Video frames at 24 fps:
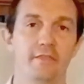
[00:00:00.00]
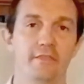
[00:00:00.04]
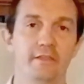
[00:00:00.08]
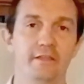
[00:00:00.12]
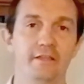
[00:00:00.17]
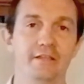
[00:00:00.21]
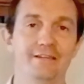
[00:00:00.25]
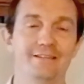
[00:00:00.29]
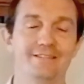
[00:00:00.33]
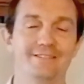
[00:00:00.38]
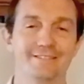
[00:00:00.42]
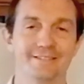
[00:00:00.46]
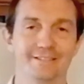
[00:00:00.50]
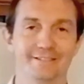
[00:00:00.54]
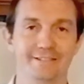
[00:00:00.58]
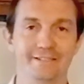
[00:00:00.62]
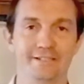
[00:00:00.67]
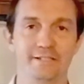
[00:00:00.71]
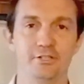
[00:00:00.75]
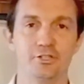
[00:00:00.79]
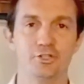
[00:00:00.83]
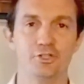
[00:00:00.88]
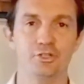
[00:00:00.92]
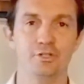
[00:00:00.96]
the
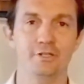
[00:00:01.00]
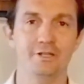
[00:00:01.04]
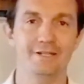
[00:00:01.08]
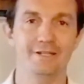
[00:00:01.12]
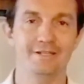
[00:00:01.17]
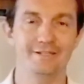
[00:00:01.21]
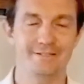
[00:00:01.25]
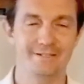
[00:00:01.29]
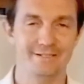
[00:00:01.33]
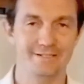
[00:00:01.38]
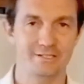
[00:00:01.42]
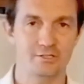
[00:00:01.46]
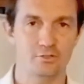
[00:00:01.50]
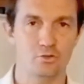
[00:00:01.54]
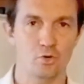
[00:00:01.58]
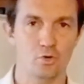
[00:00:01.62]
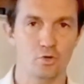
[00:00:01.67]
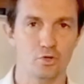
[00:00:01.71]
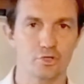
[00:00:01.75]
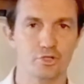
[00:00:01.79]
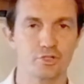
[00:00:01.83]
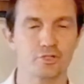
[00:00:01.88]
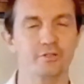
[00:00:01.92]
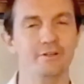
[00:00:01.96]
deletion,
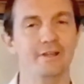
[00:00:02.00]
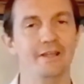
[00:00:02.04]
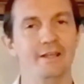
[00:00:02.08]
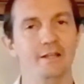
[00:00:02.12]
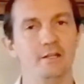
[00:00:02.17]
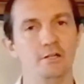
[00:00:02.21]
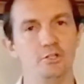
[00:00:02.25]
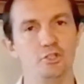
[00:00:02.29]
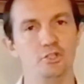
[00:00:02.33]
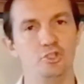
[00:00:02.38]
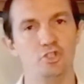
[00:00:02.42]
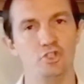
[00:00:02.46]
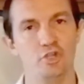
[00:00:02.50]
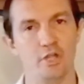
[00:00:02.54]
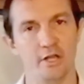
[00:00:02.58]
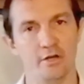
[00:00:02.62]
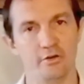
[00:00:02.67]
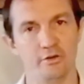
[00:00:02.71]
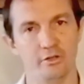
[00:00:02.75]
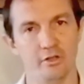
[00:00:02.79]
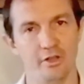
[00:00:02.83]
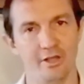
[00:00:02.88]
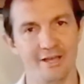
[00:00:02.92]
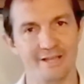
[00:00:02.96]
distortion, and
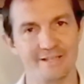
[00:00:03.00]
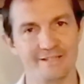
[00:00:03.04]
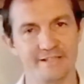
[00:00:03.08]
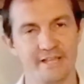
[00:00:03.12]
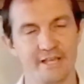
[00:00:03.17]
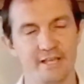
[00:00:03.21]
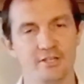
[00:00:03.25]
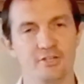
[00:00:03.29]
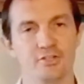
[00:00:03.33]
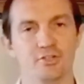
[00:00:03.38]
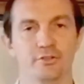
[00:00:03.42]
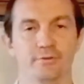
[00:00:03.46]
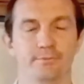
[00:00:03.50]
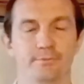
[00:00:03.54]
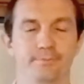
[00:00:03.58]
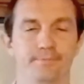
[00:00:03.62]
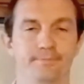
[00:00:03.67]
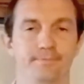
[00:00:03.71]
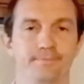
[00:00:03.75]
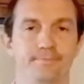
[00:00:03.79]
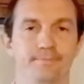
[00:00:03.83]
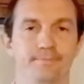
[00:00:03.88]
generalization.